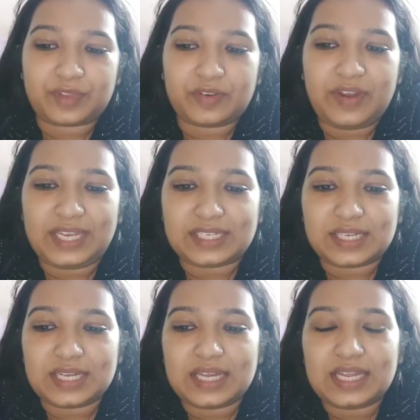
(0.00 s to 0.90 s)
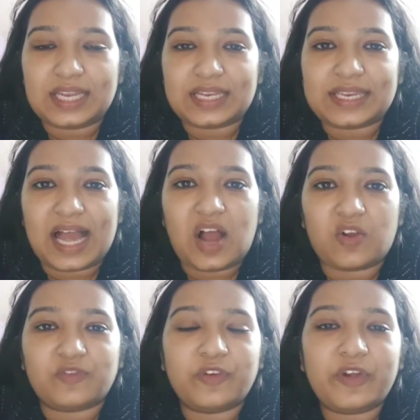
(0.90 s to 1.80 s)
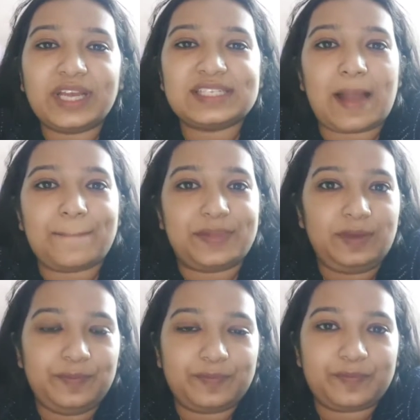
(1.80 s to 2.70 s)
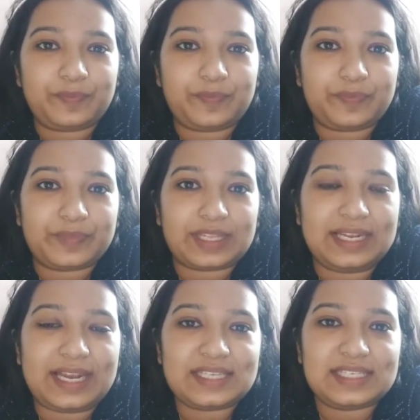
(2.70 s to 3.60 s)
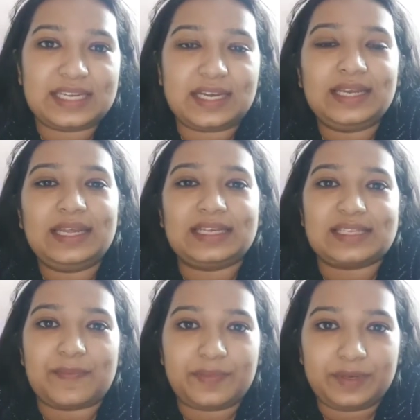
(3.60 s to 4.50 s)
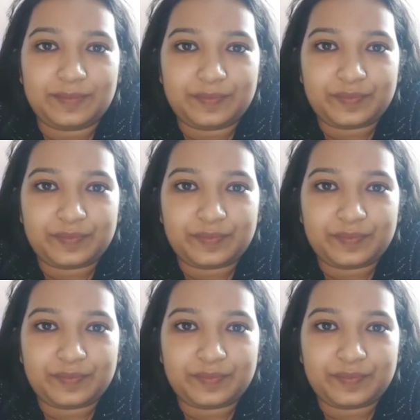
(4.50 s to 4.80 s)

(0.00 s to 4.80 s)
Right. Now, for example, let us take an example.